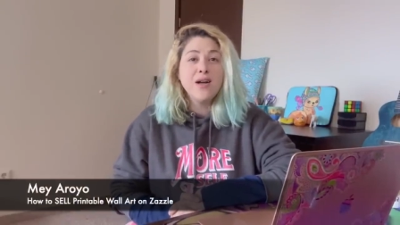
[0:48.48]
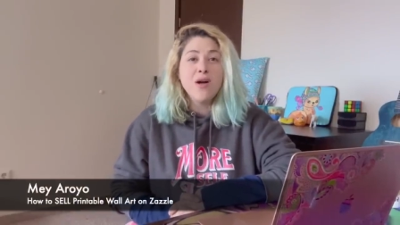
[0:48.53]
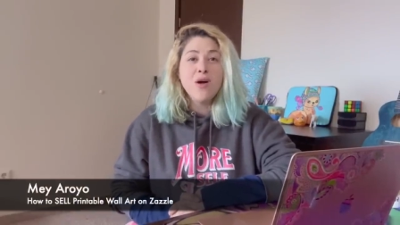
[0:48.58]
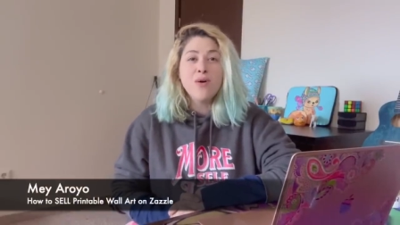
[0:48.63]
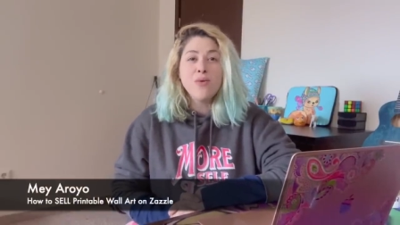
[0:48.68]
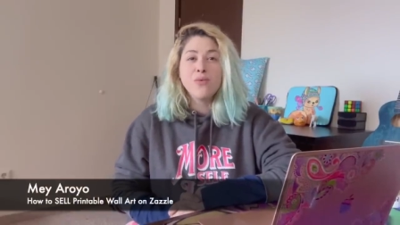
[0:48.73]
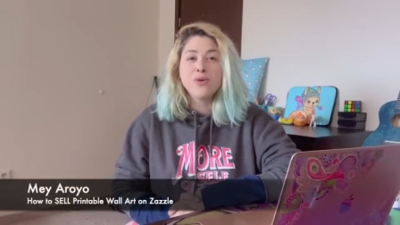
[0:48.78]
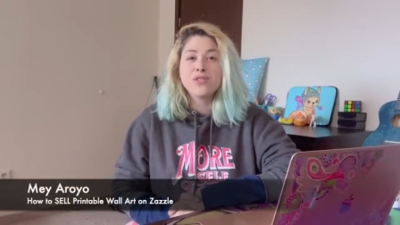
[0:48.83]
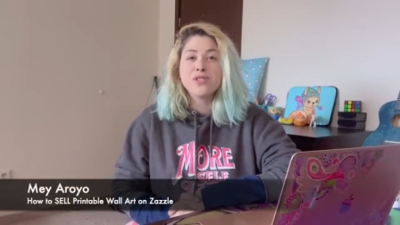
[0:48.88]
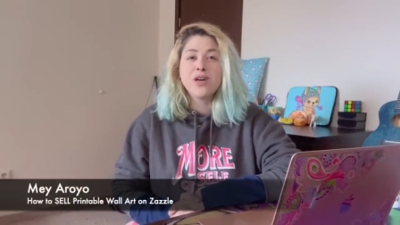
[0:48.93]

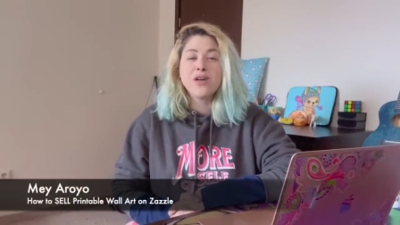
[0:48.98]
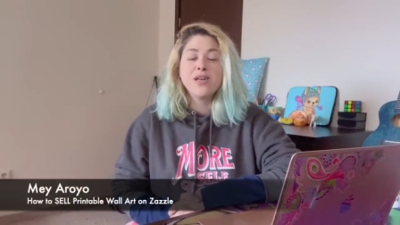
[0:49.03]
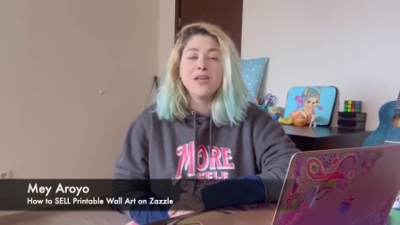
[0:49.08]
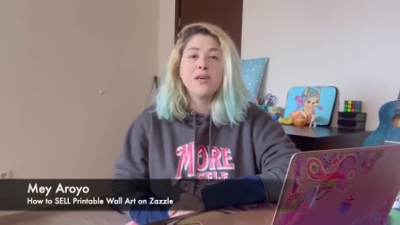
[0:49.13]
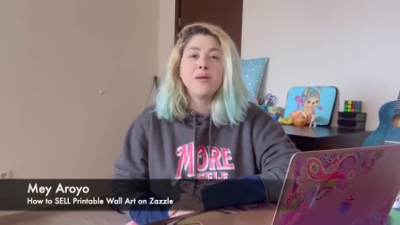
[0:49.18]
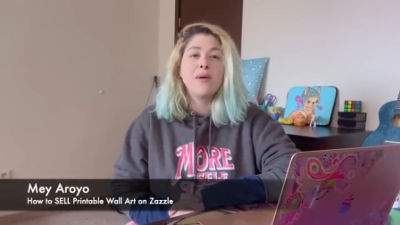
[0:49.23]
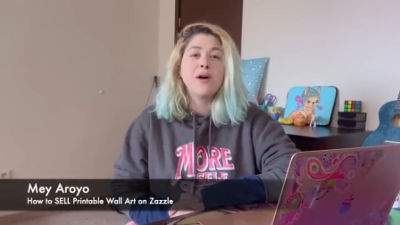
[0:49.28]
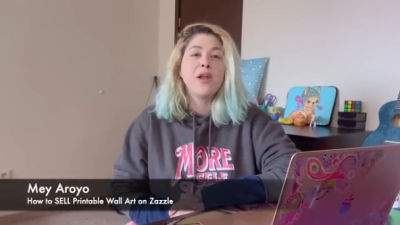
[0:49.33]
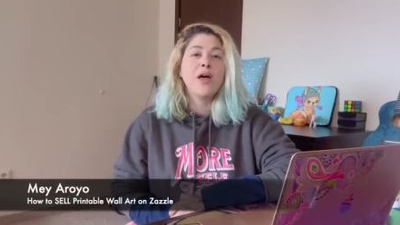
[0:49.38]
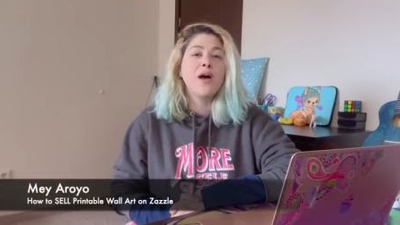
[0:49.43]
we're talking
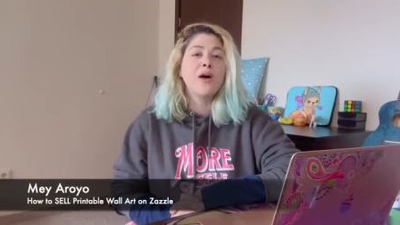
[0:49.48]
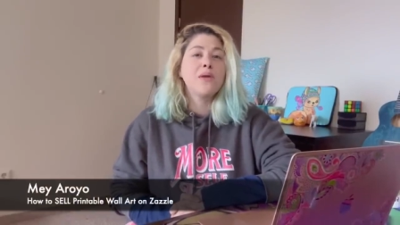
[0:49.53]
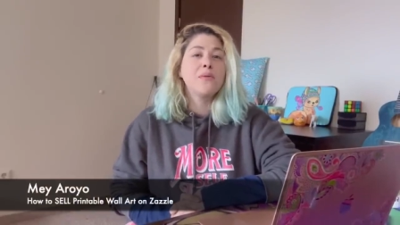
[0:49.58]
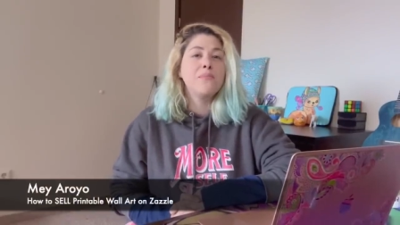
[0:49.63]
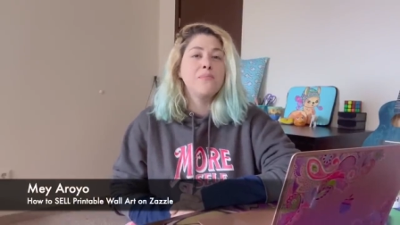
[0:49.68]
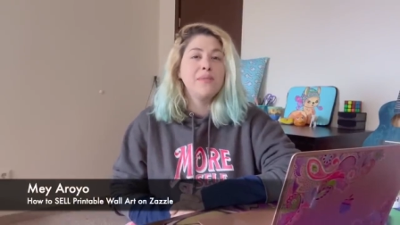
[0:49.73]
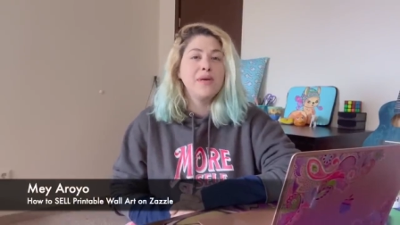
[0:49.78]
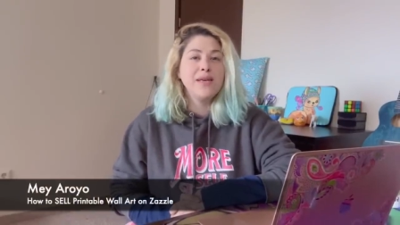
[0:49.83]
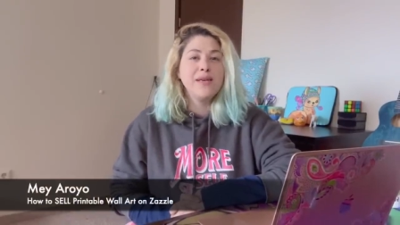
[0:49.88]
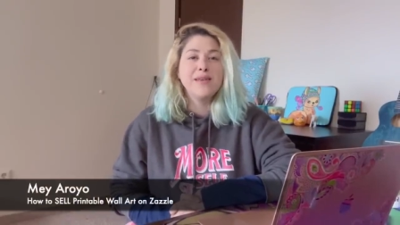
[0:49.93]
about how to
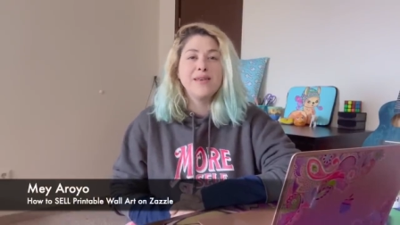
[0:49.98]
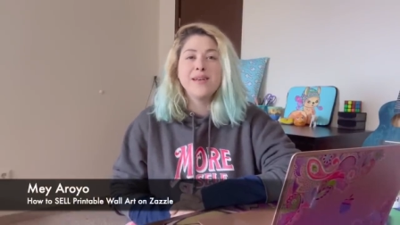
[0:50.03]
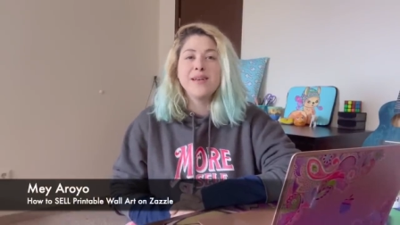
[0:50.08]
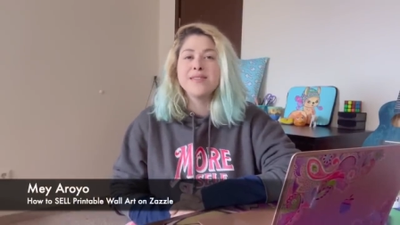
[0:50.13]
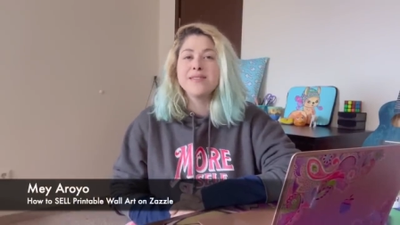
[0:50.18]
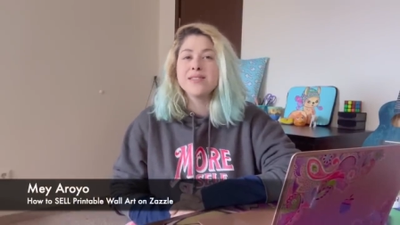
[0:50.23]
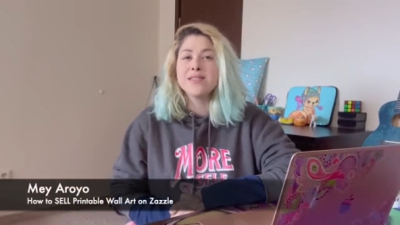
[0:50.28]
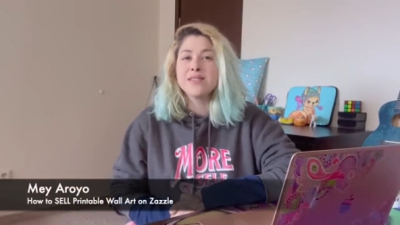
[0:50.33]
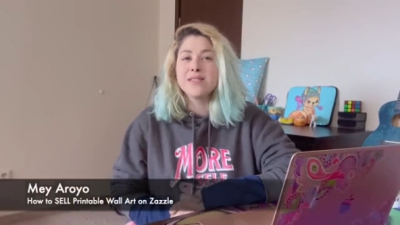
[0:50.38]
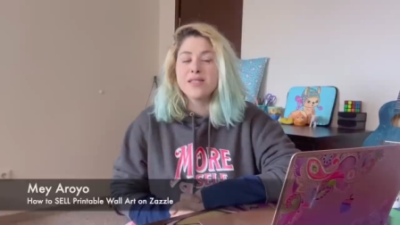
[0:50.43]
make
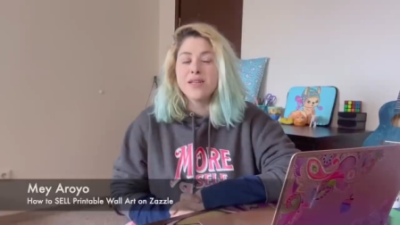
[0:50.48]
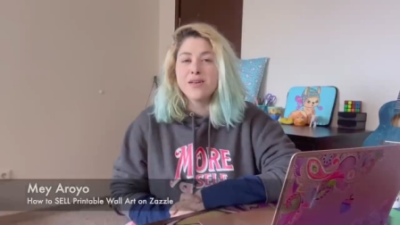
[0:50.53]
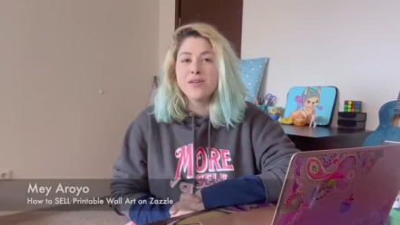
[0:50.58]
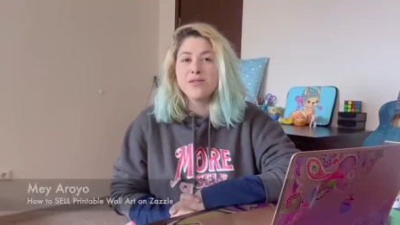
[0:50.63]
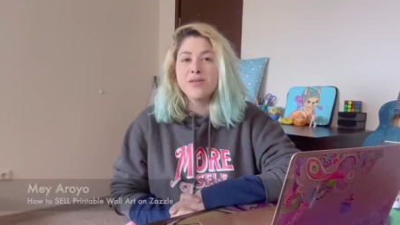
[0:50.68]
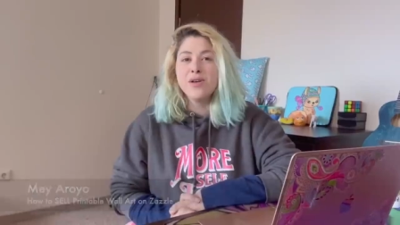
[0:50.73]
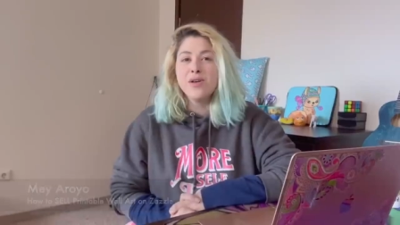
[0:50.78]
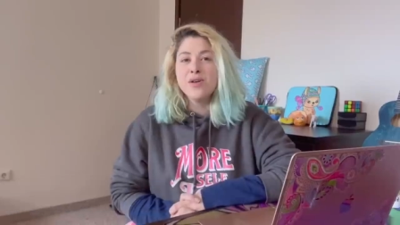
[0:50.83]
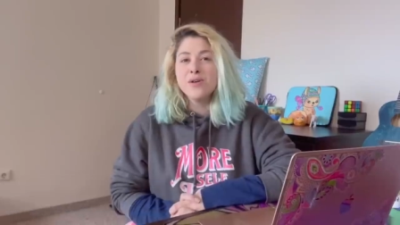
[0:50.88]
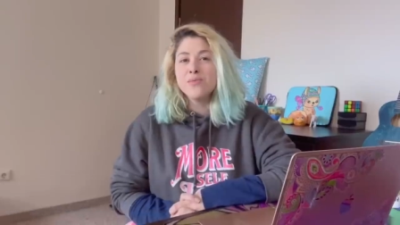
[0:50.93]
and
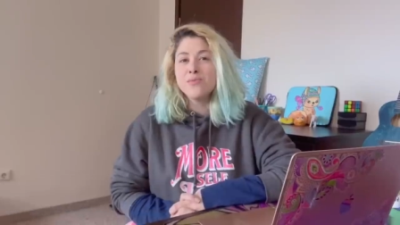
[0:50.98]
sell